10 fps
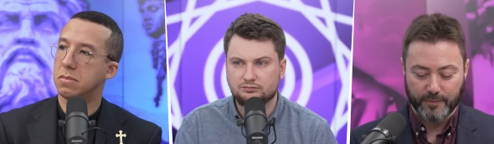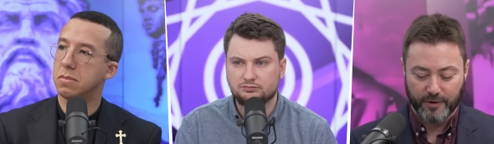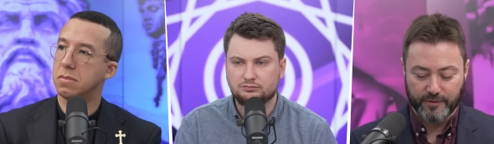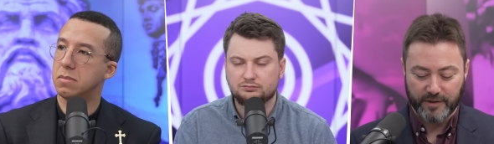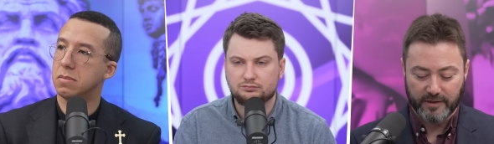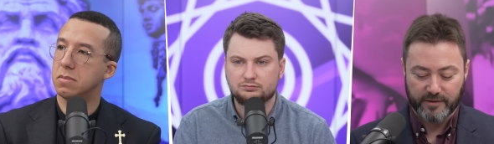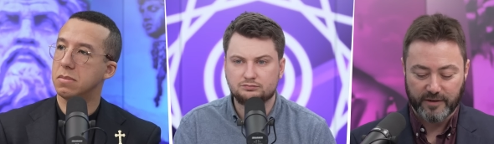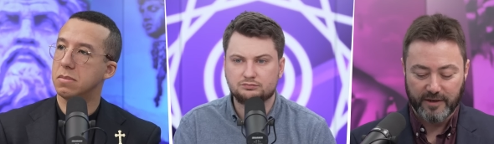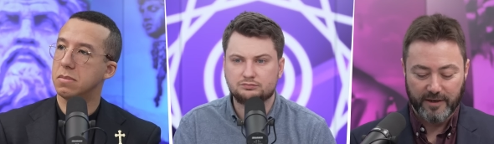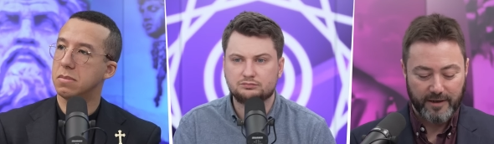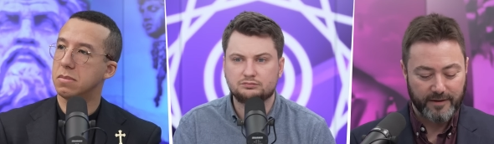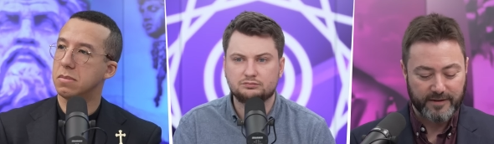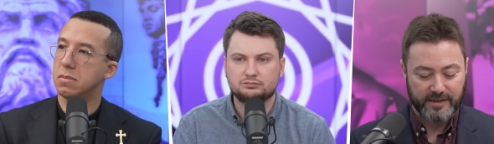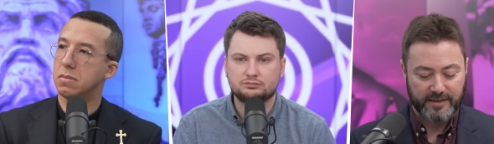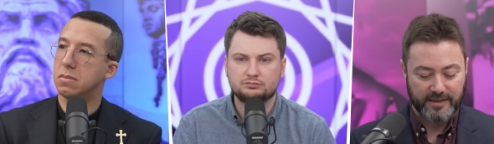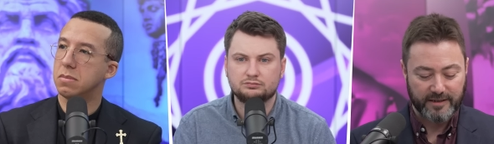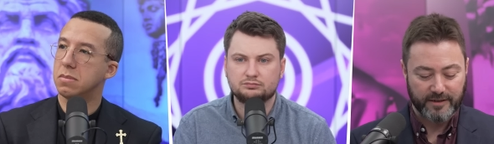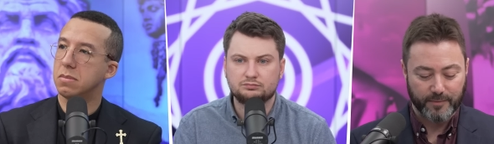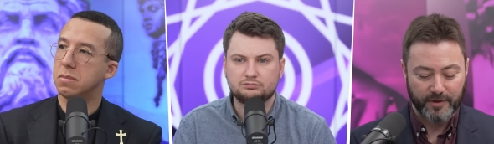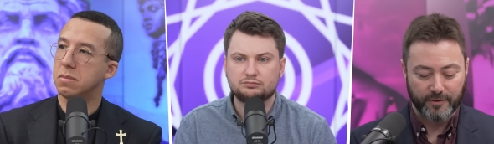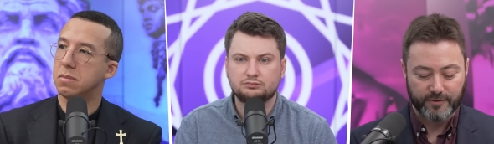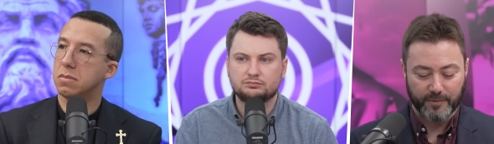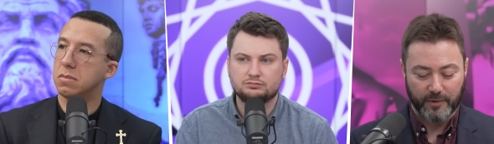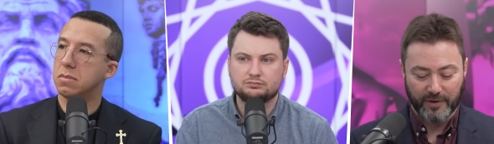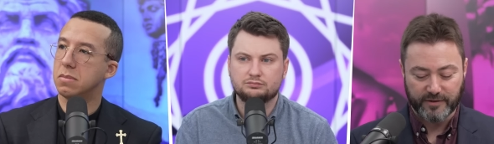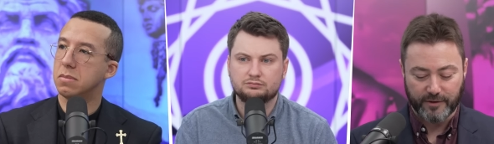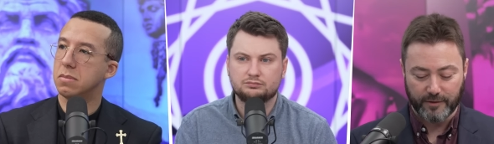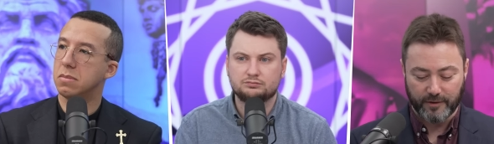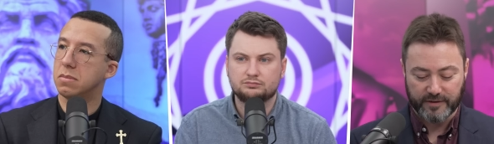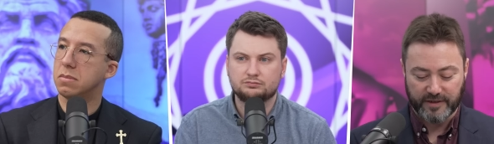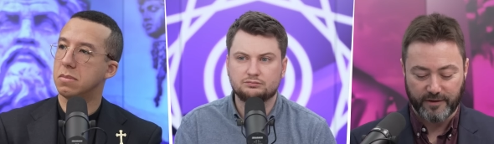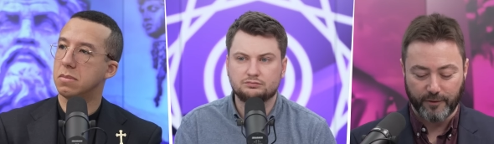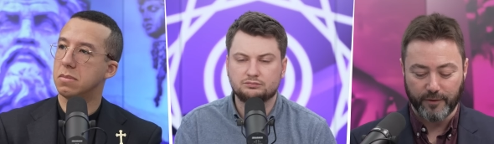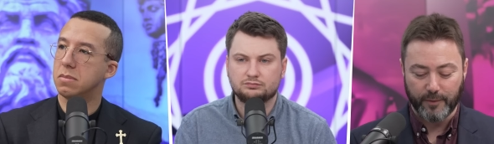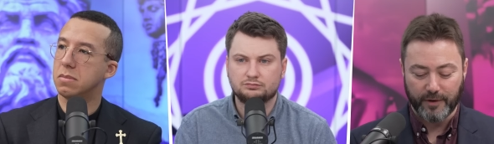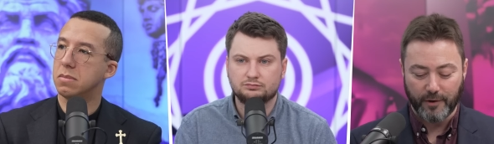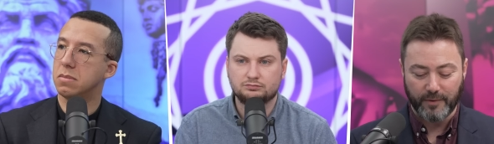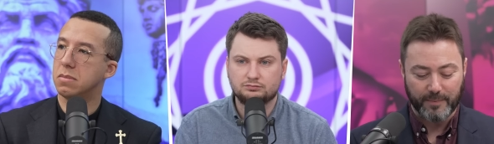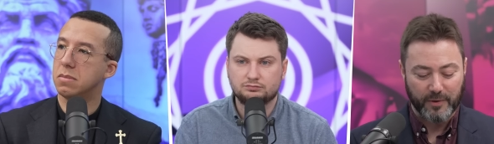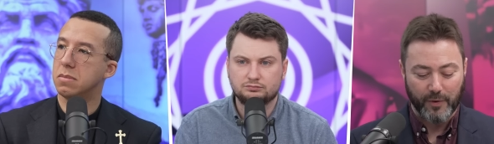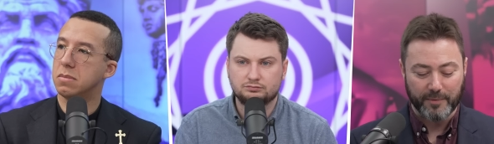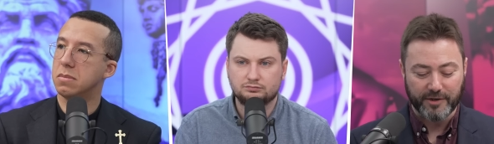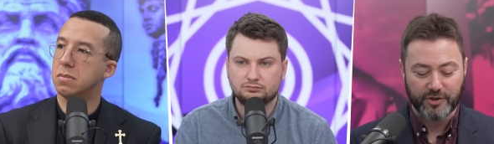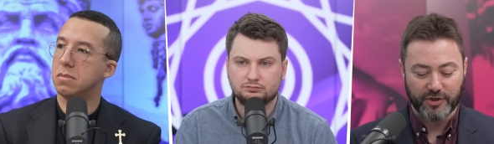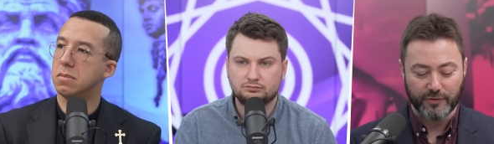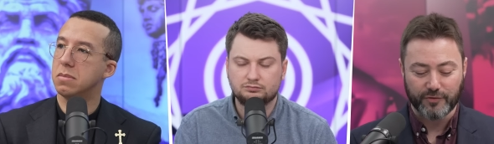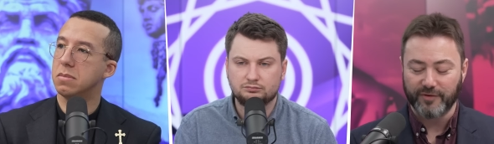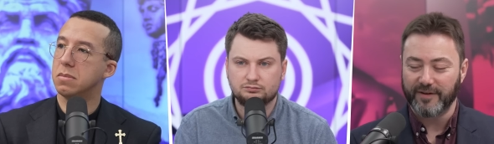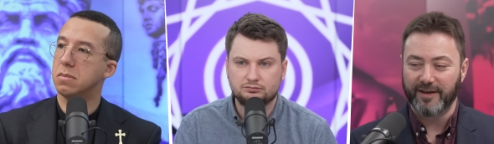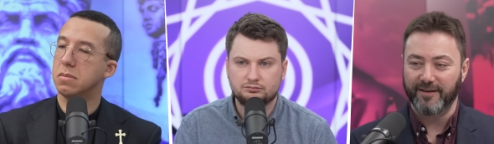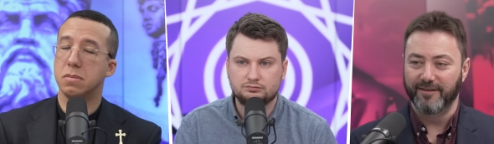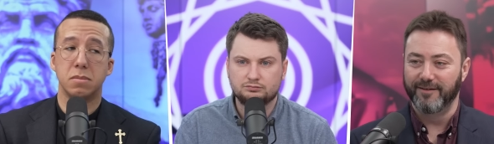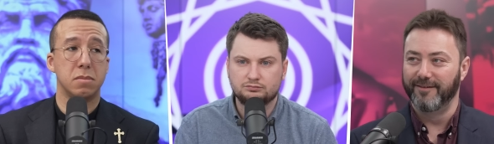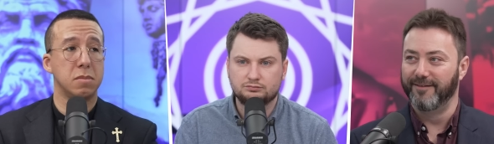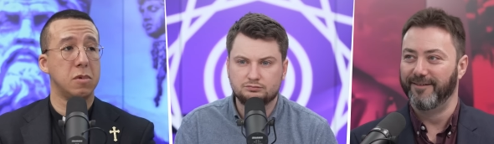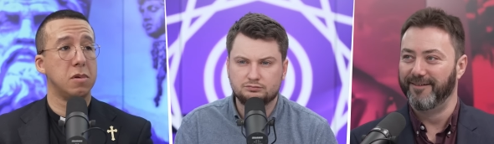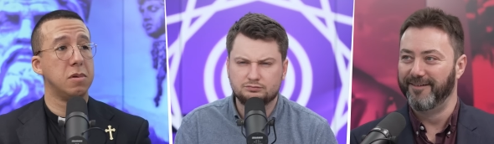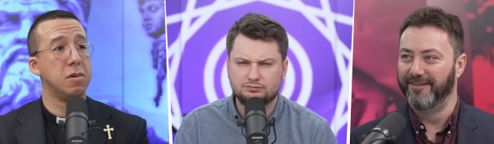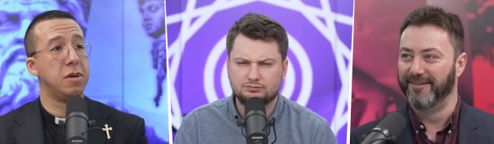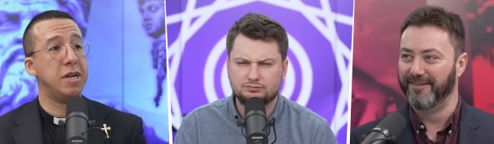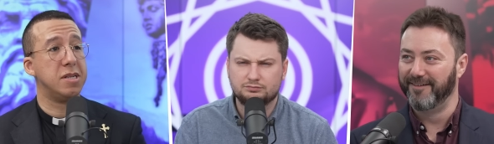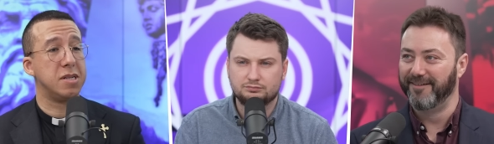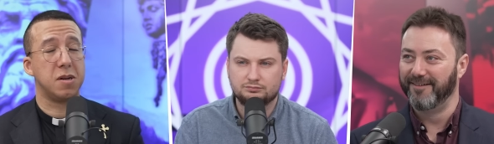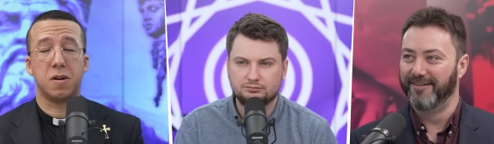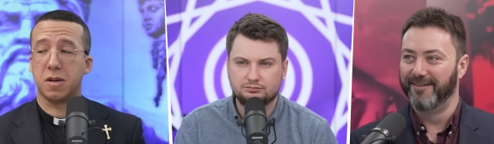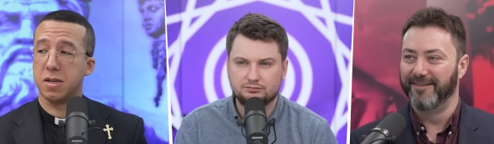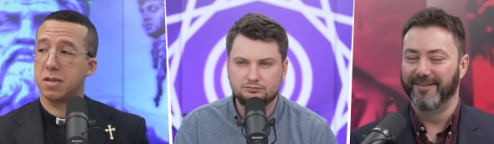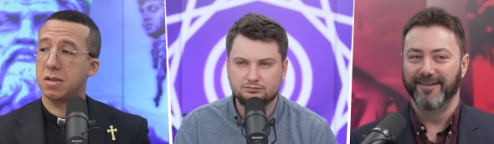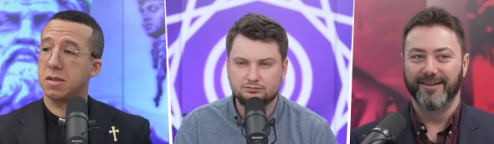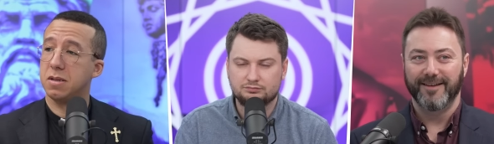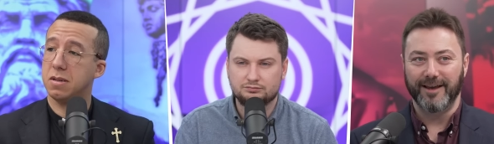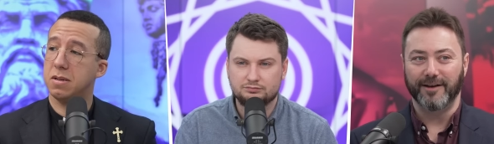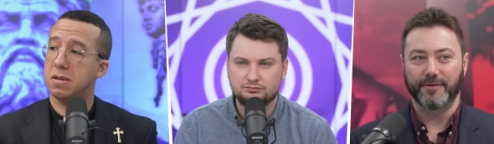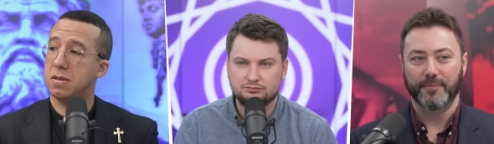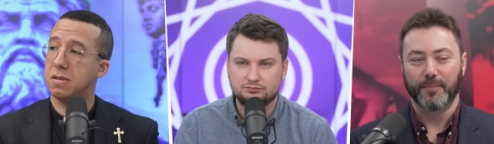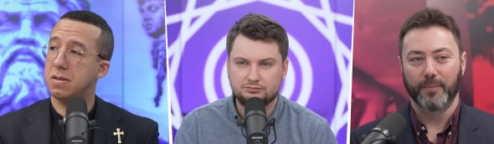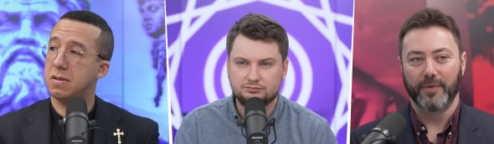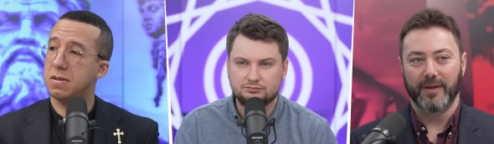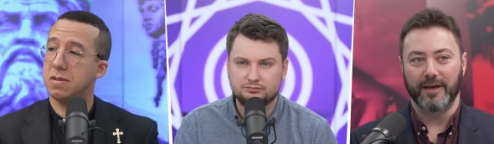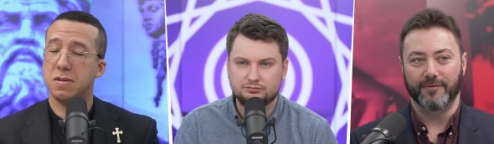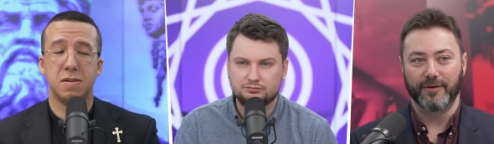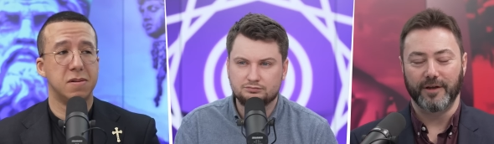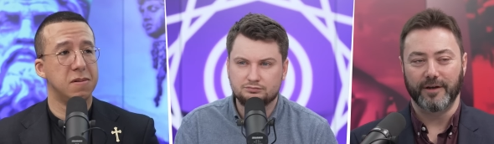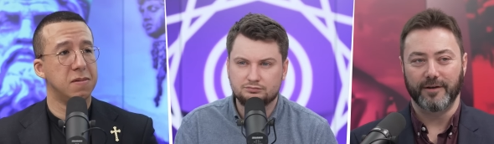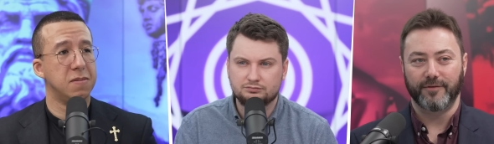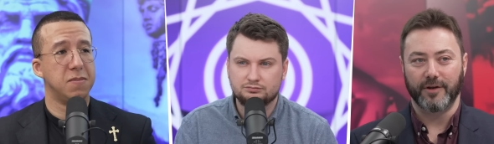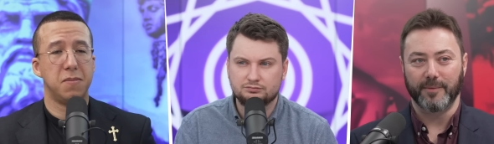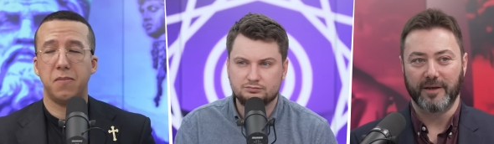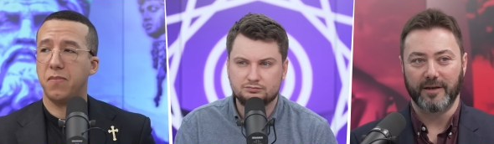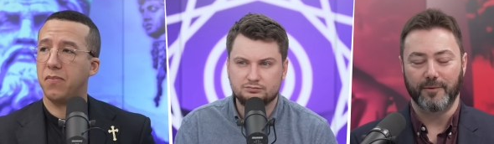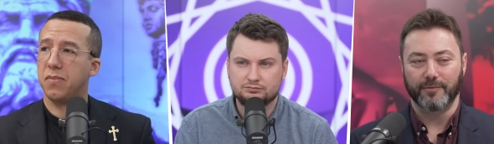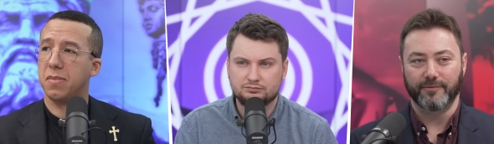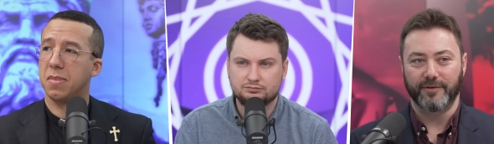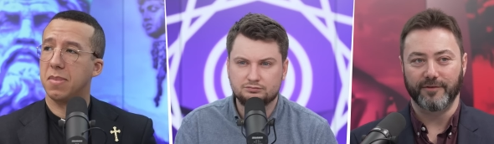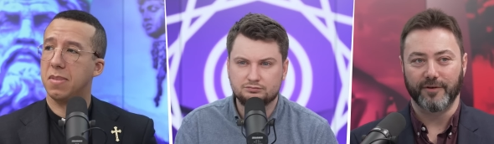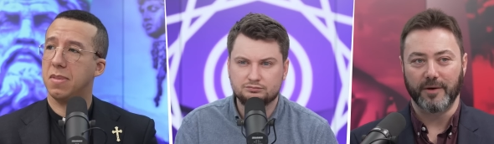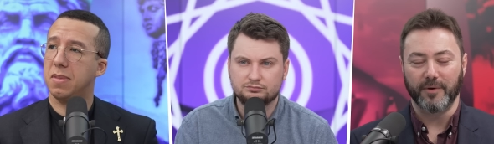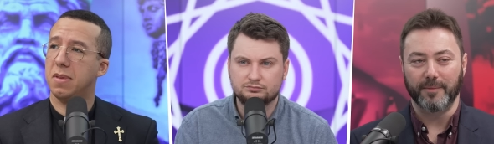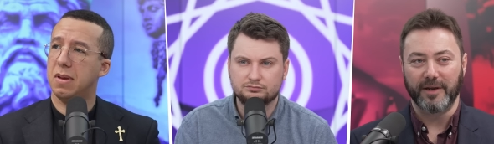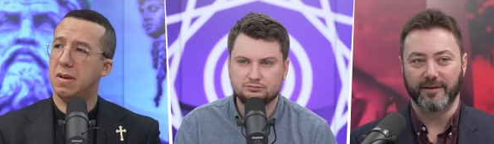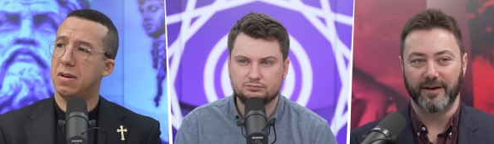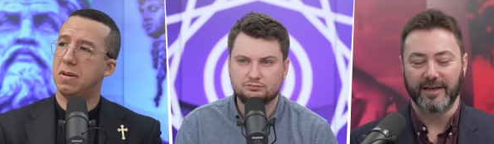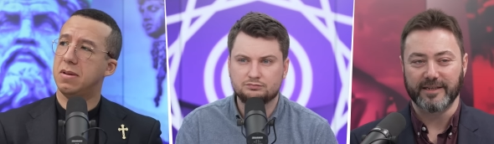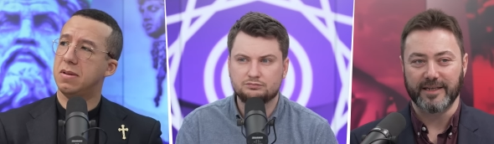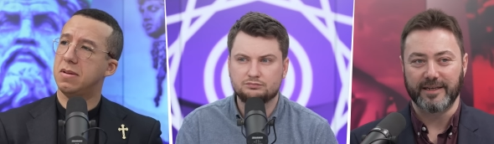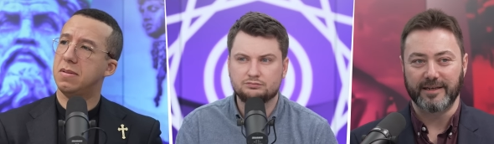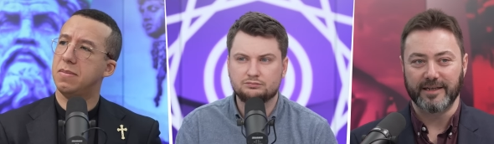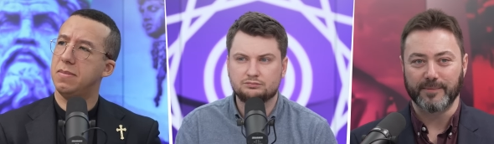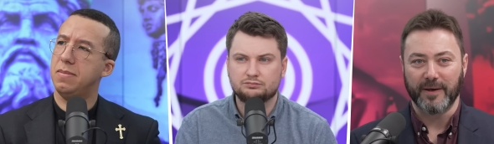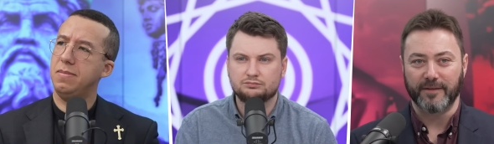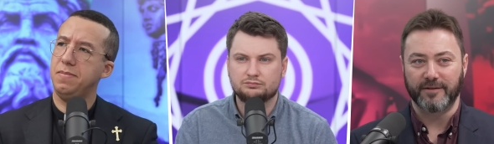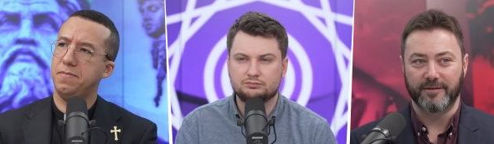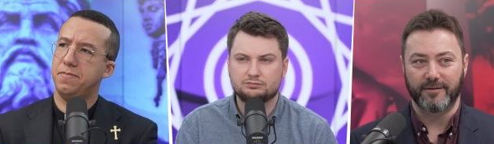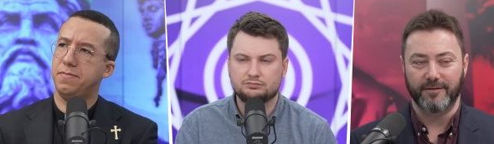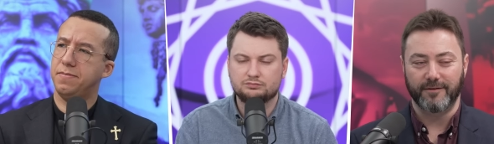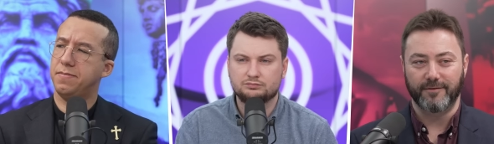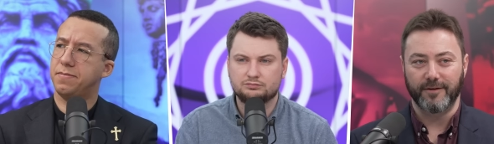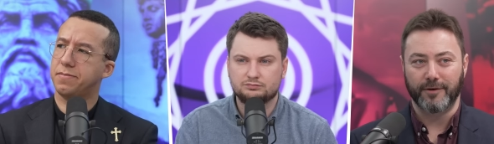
Speaker 1: protest in the city centre, but ultimately went to Coolock because they thought there would only be women and children there.
Speaker 2: Easy targets.
Speaker 1: Yeah. Yeah, if you're gonna make anyone feel afraid. But I mean, I guess they didn't expect the